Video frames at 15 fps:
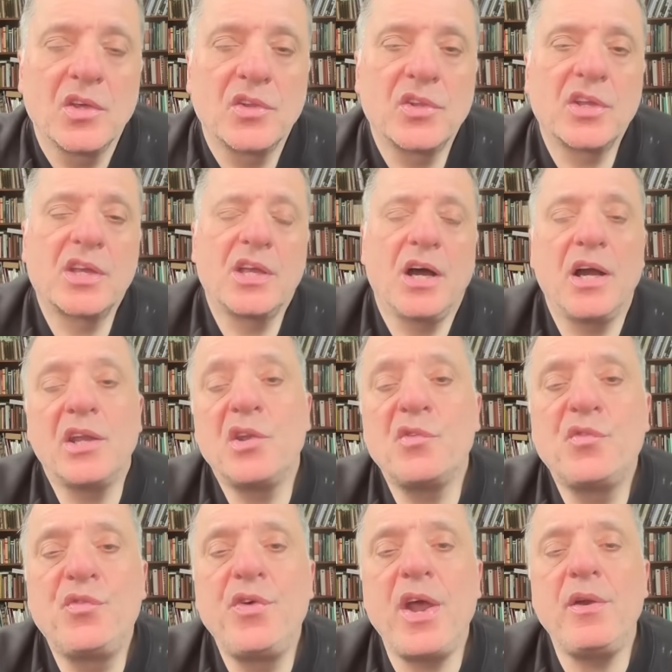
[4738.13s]
the kind of
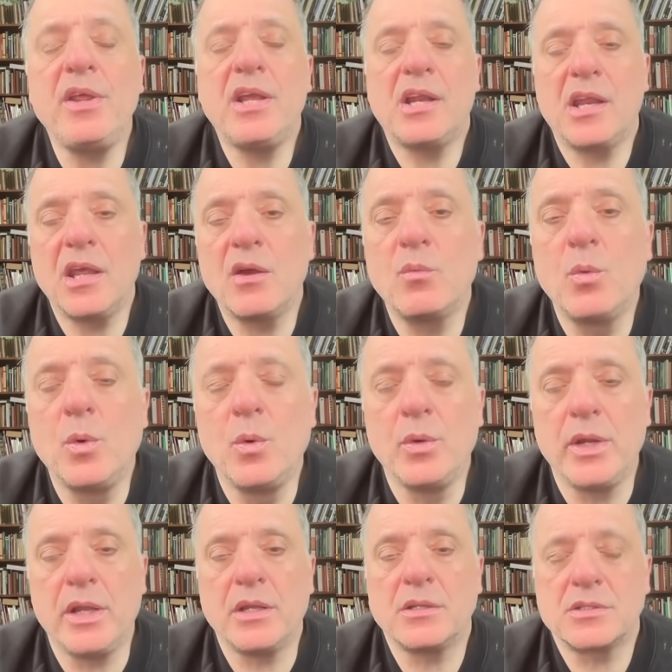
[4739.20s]
very clear
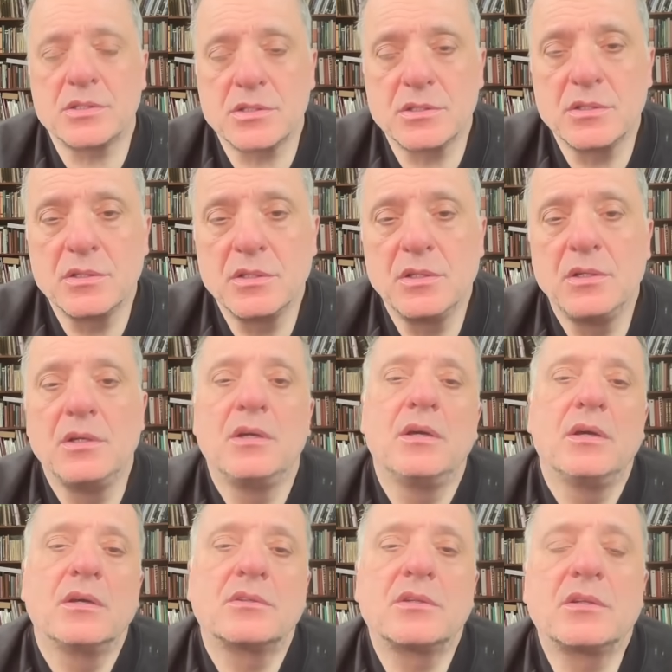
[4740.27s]
warnings
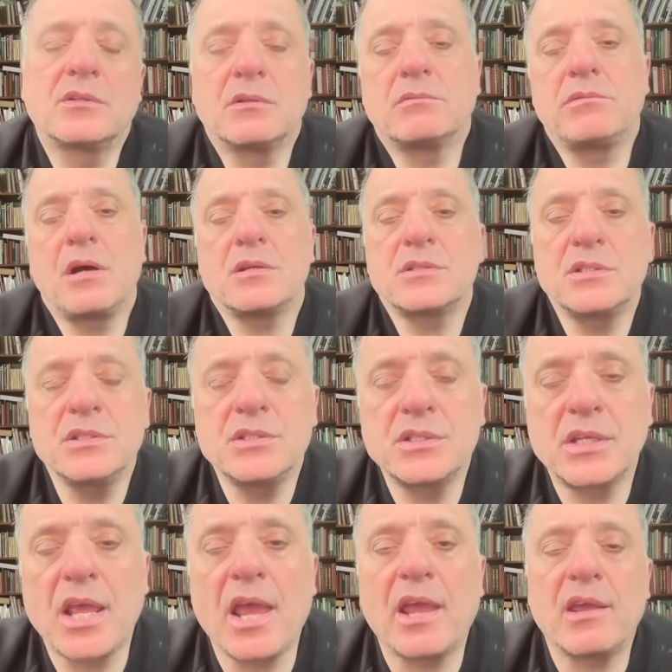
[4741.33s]
that the Russians
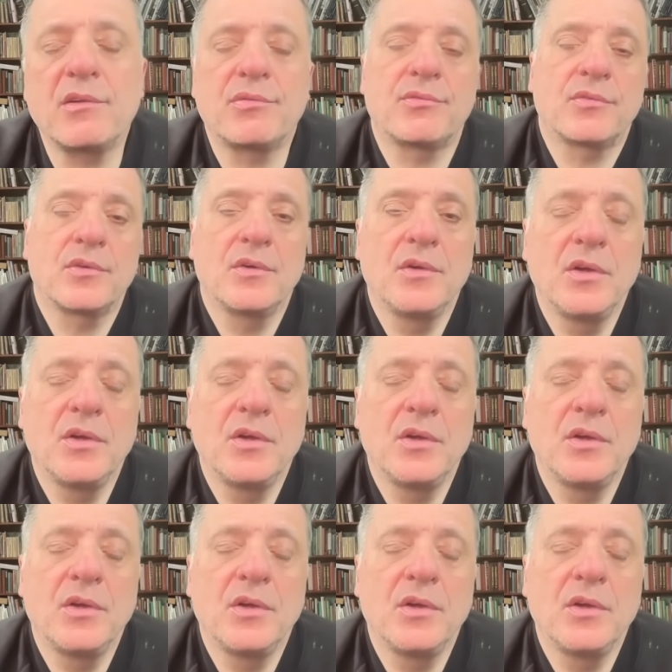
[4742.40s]
gave